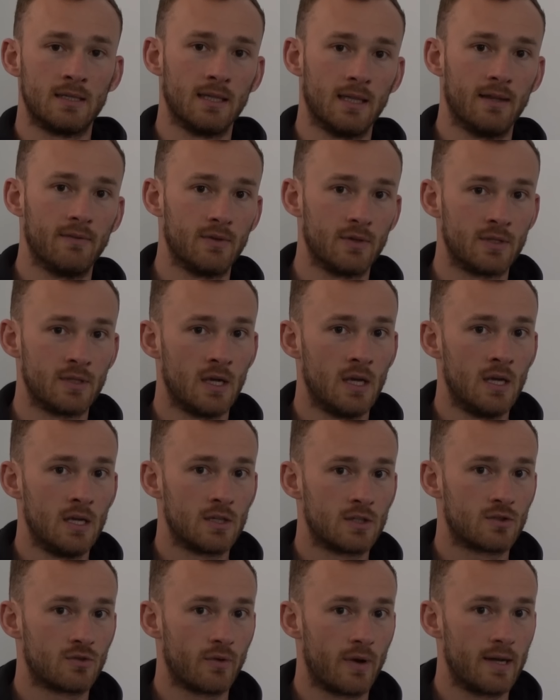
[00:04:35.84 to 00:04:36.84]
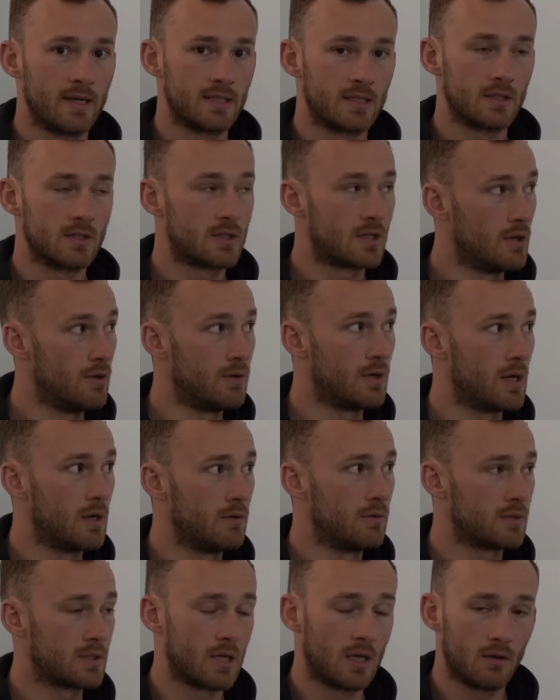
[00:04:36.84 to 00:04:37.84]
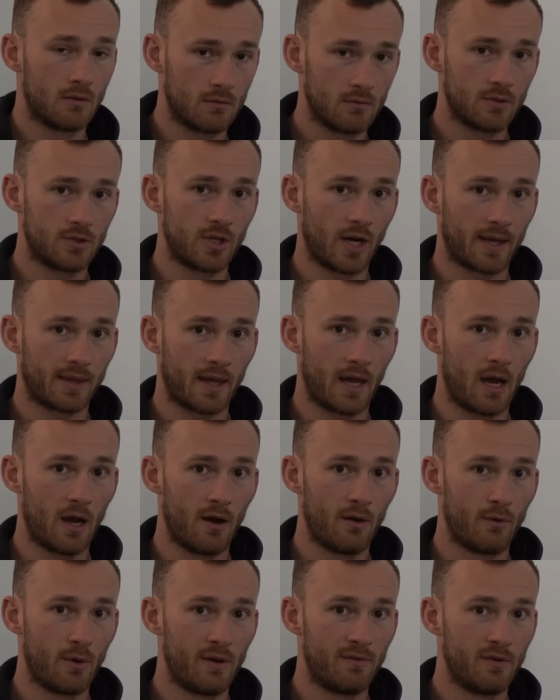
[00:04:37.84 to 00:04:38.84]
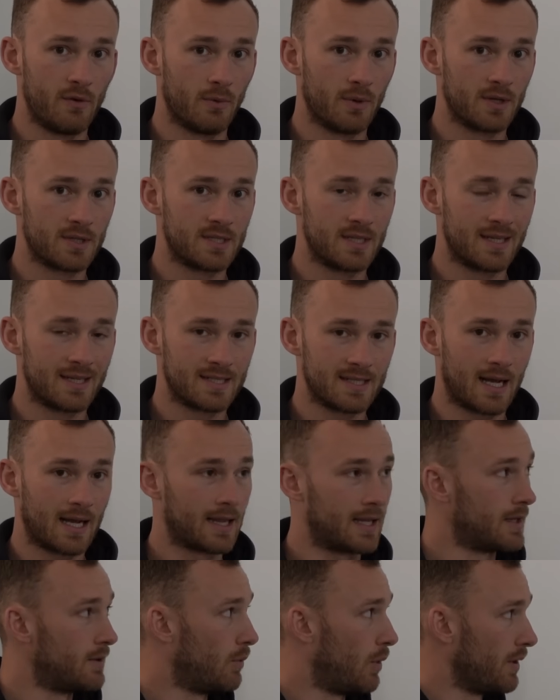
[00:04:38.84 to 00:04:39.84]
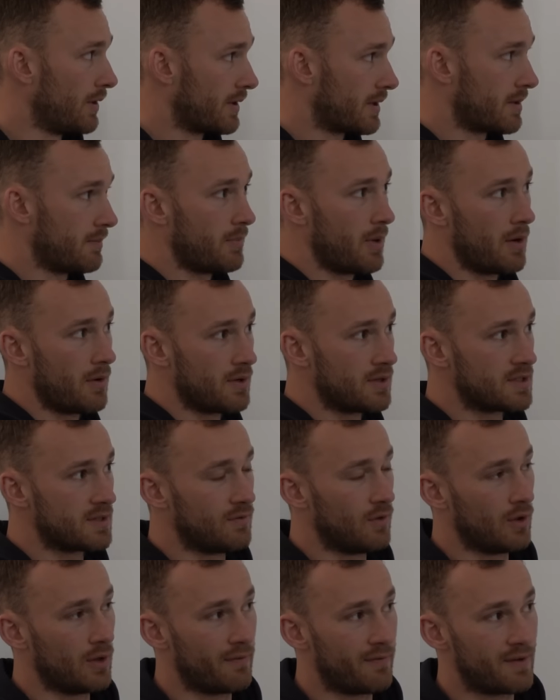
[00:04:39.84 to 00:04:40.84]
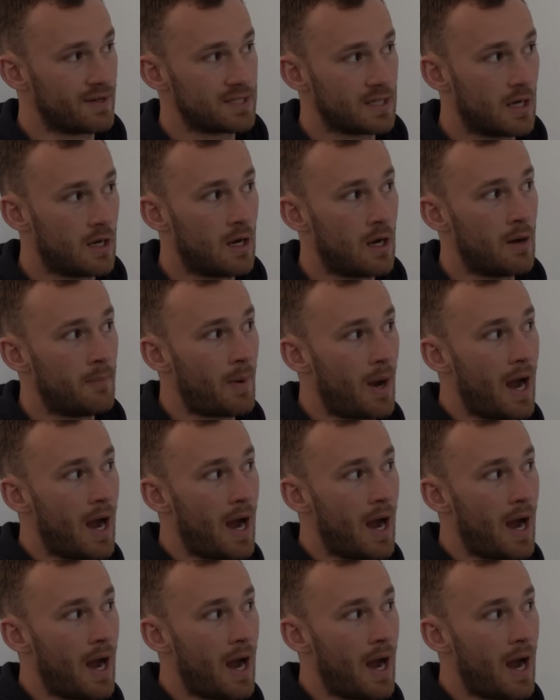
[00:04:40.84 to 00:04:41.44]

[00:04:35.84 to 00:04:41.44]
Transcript: delivered straight to you. So check that out if you want to see exactly what the components of all of this are.